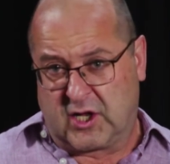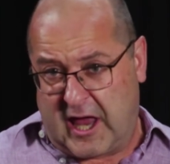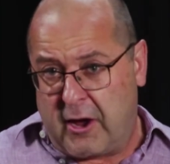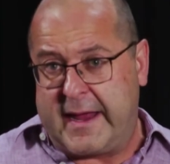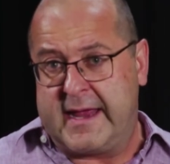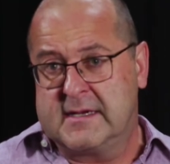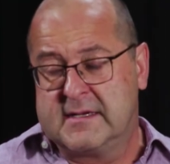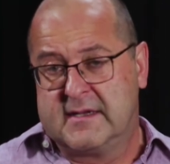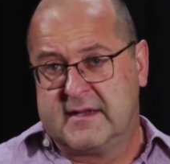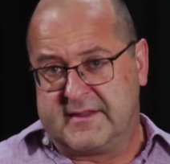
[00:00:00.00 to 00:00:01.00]

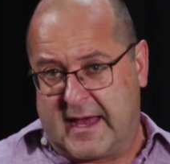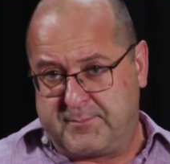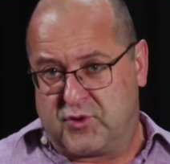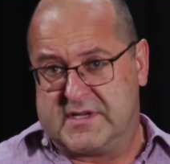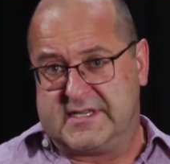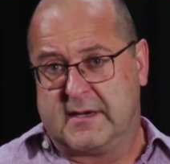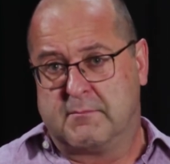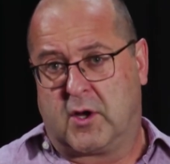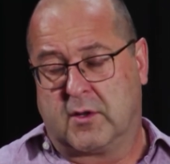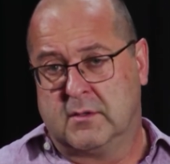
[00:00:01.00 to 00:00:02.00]
Chloe, that
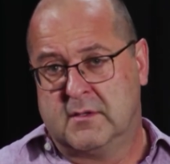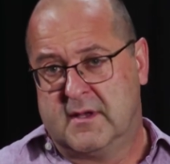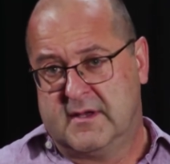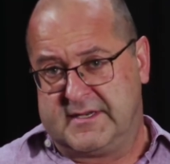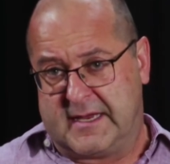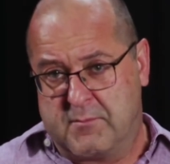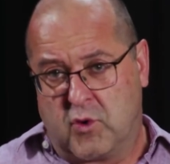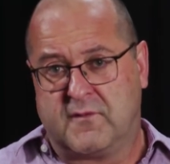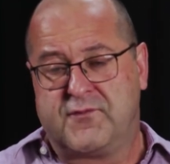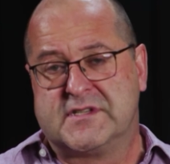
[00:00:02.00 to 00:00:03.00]
Parisian model, did
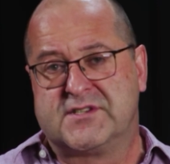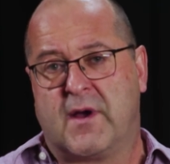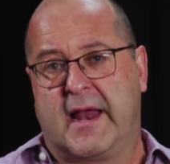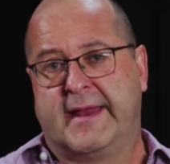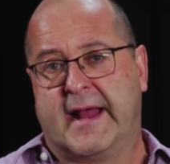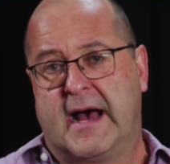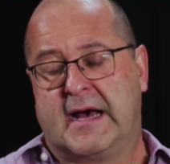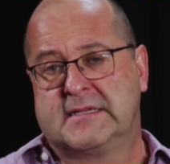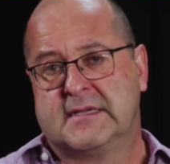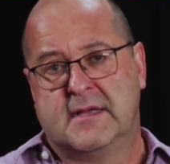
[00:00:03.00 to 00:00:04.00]
more for Australian
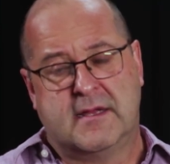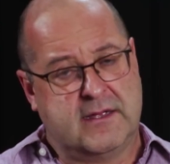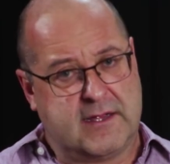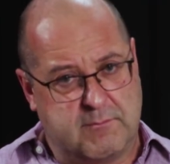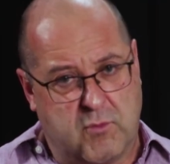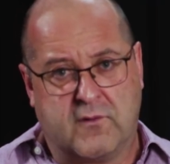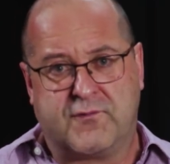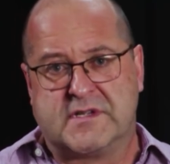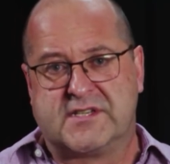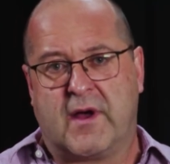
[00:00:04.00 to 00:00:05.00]
art and
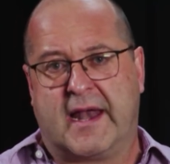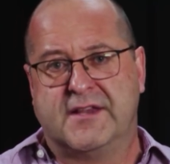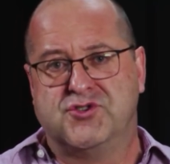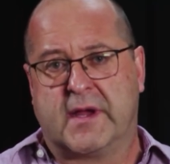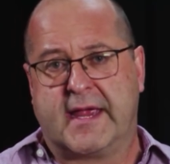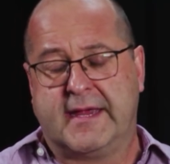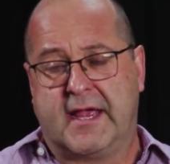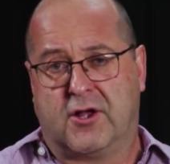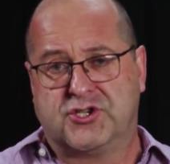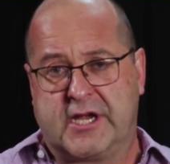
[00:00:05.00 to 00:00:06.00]
more for Australian
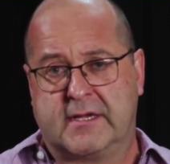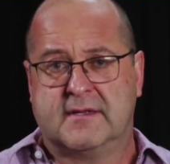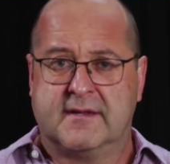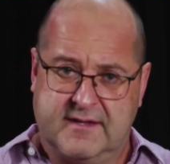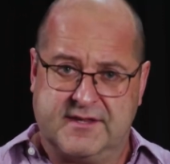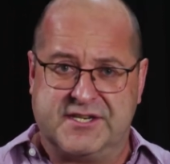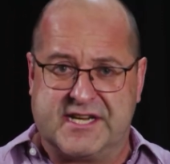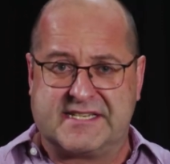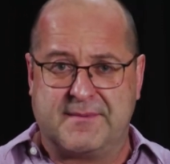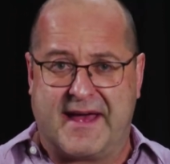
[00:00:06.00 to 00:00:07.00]
drinking culture
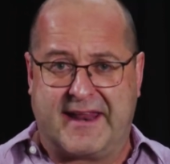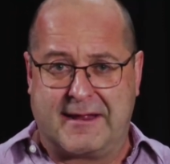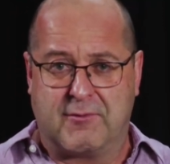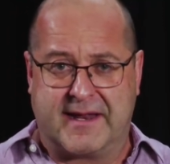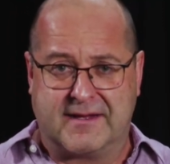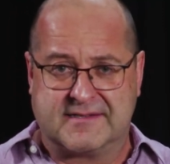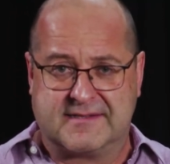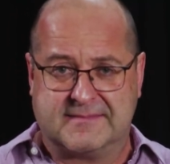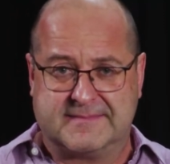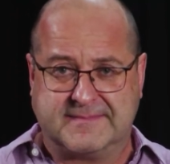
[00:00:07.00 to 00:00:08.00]
than just about anyone
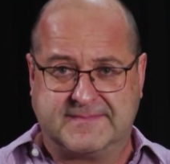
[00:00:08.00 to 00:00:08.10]
else.